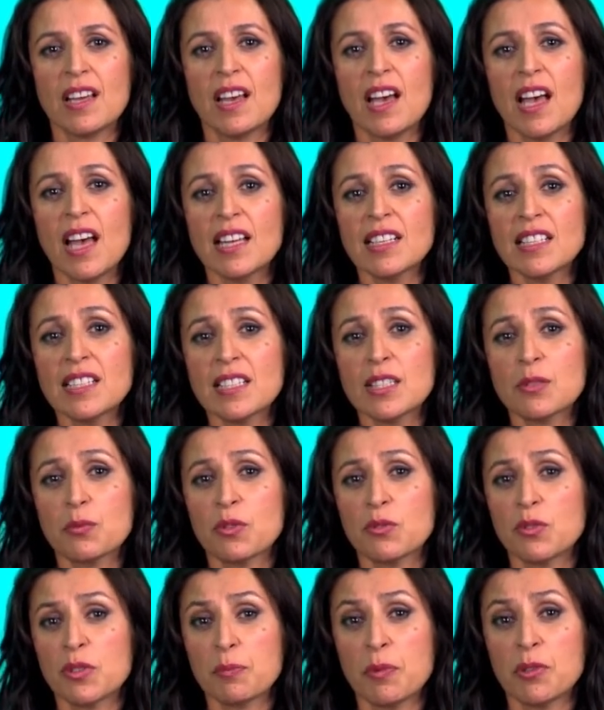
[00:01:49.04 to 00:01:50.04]
Anders
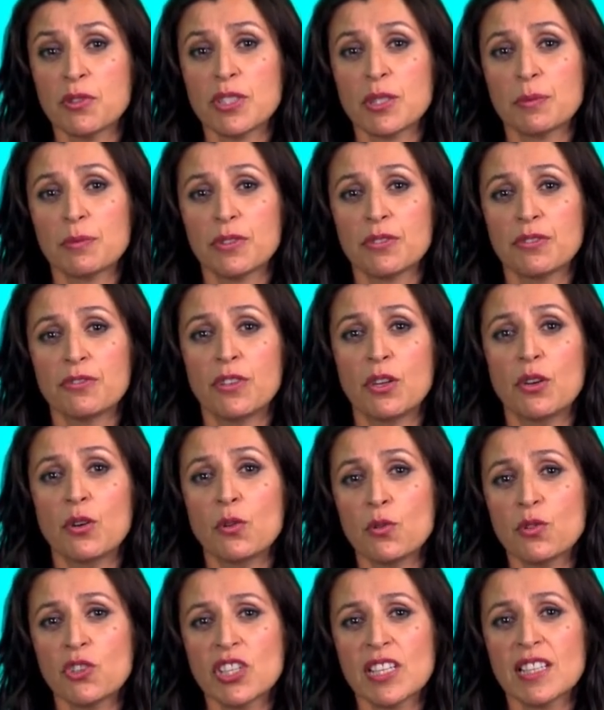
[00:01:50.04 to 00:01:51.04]
was responsible for
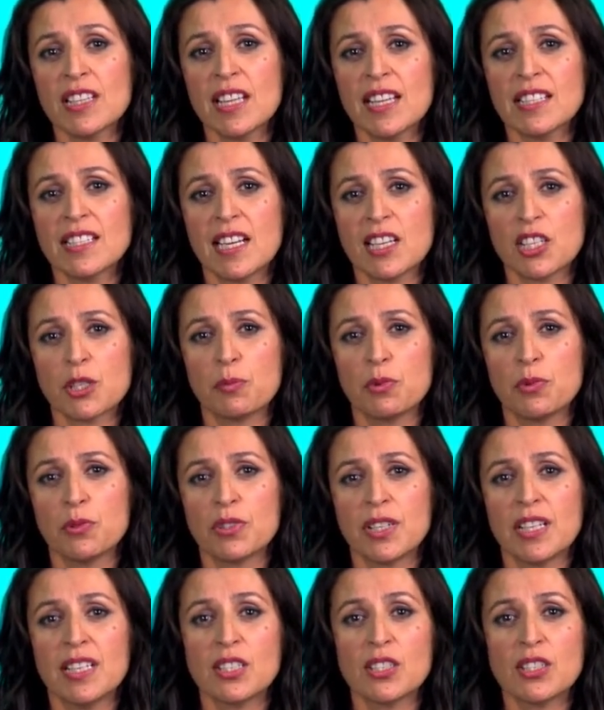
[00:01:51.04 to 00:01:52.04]
launching their
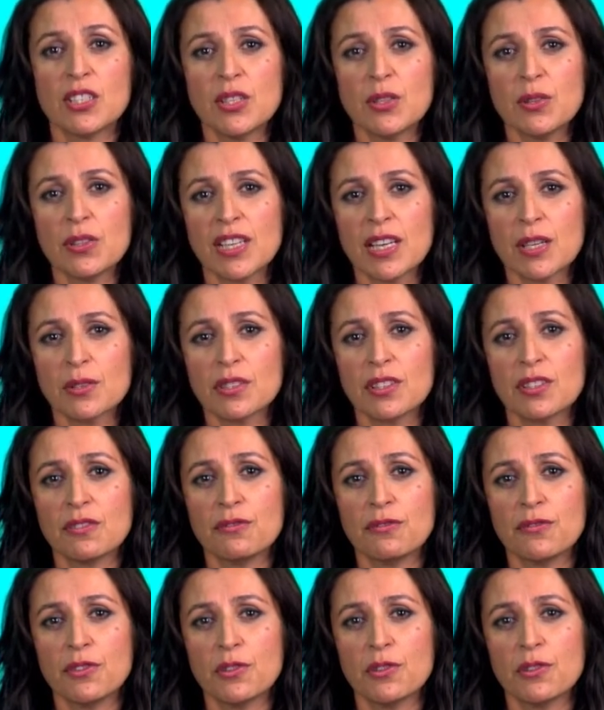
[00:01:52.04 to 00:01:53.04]
dashboard in
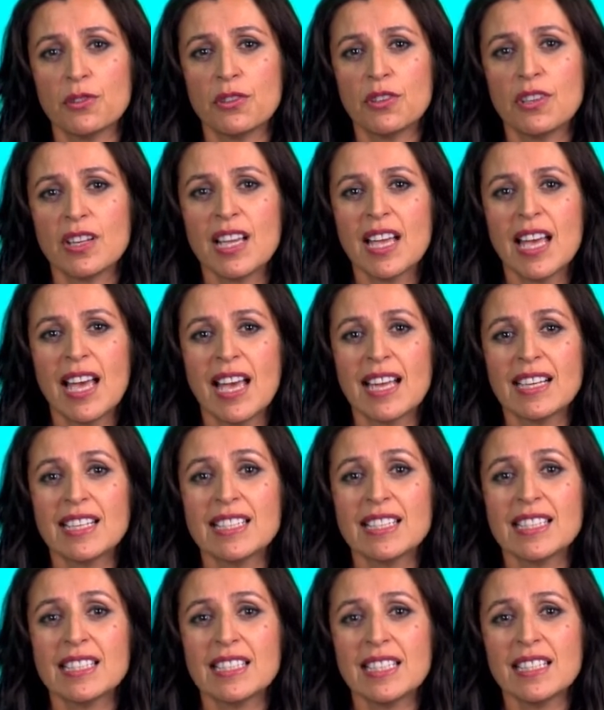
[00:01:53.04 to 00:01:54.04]
2004 and
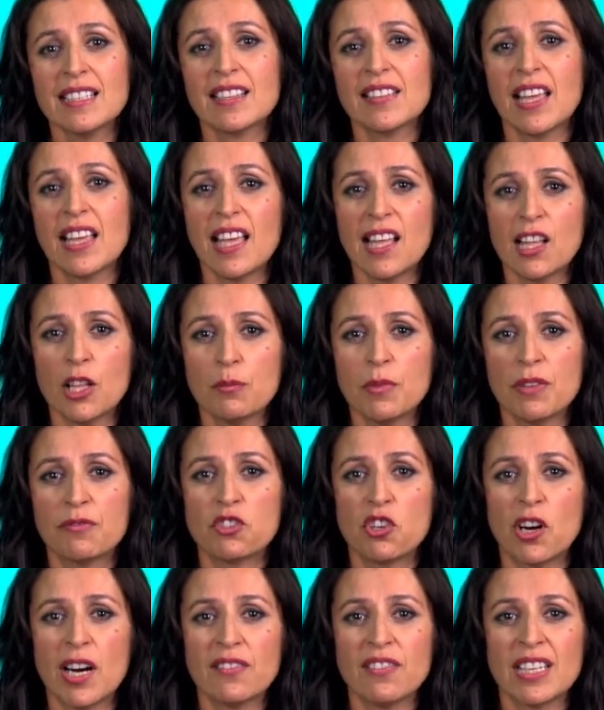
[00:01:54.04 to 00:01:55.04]
is still at the helm of
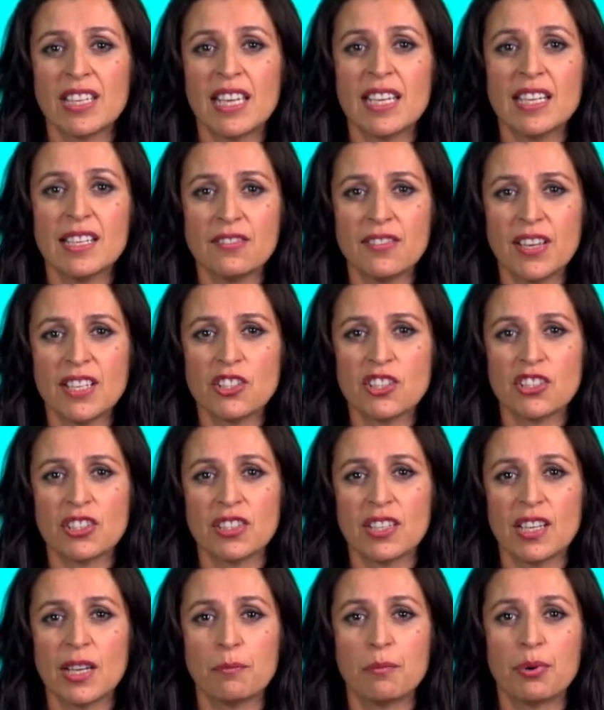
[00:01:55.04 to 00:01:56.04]
driving
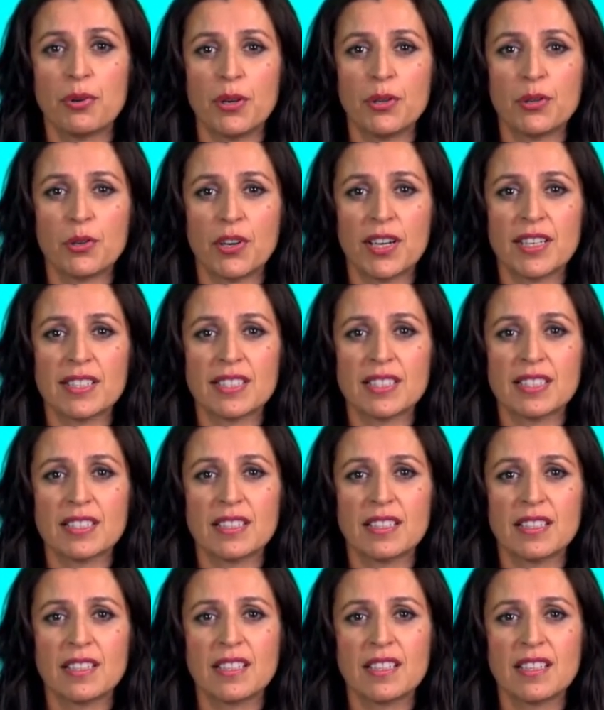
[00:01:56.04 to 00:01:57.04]
innovation and progress.
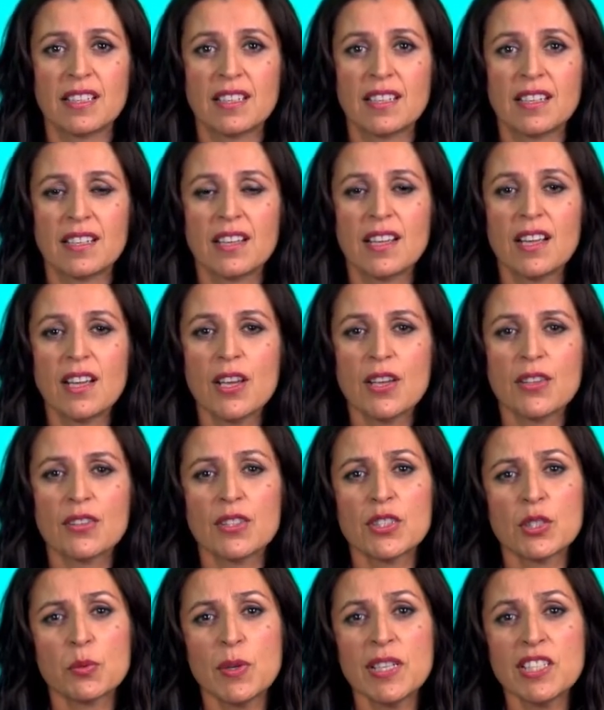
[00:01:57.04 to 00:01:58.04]

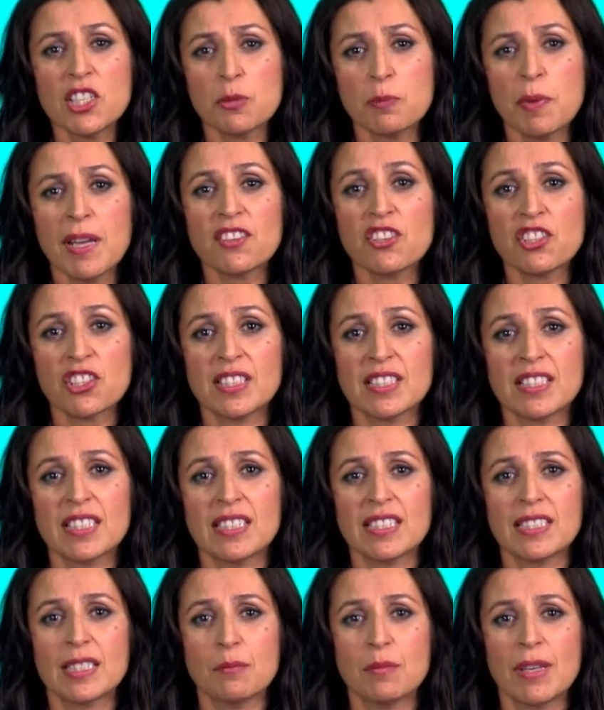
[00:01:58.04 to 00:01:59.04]
The Swedish pension
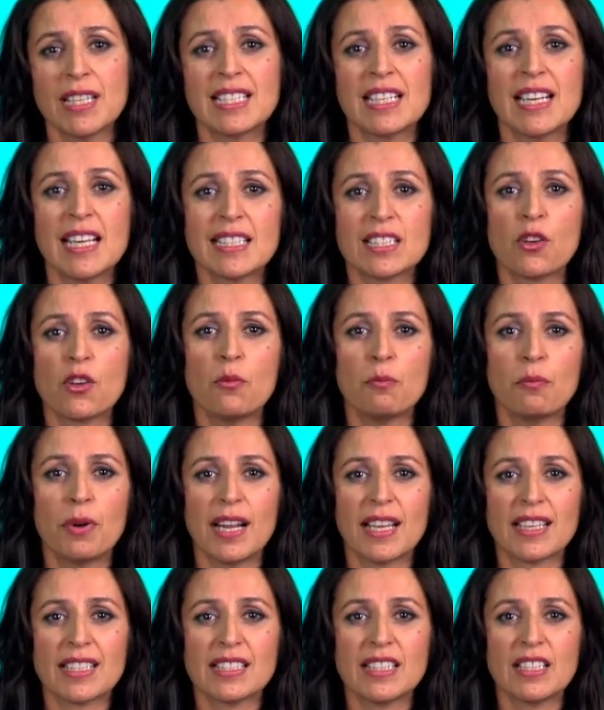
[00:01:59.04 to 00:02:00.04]
system is less
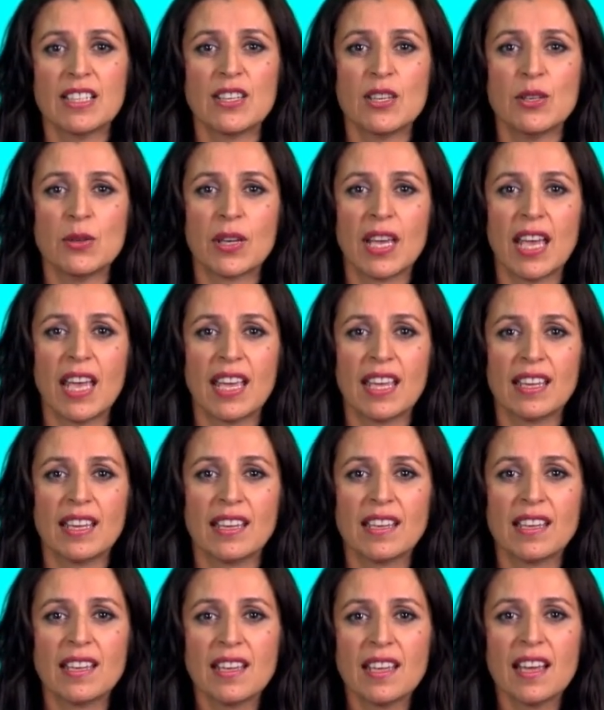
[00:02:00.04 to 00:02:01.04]
complex than the UK,
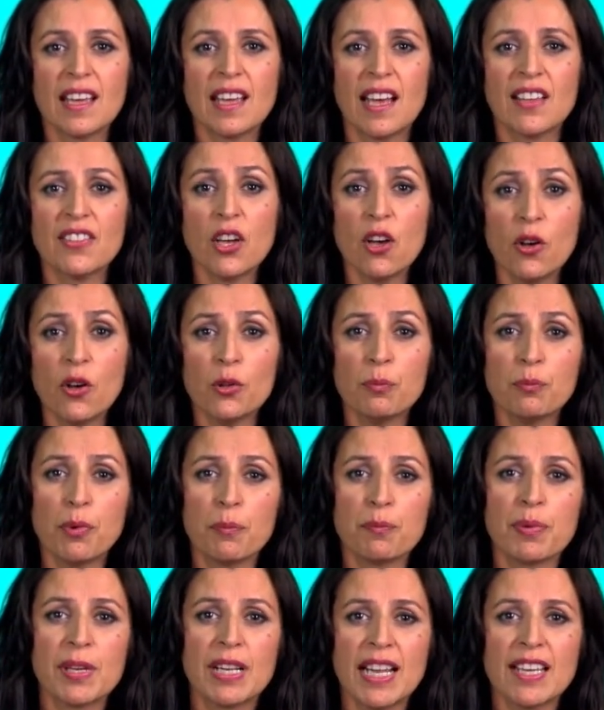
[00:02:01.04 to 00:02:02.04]
and the whole
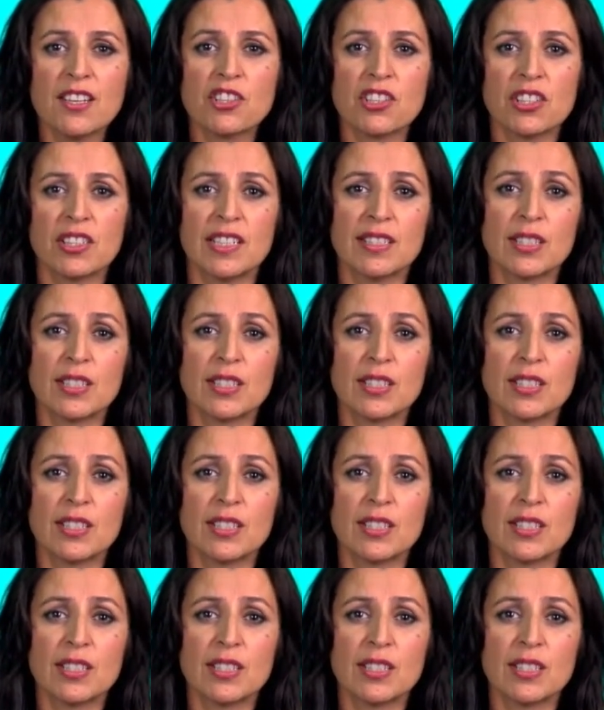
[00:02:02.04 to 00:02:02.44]
population in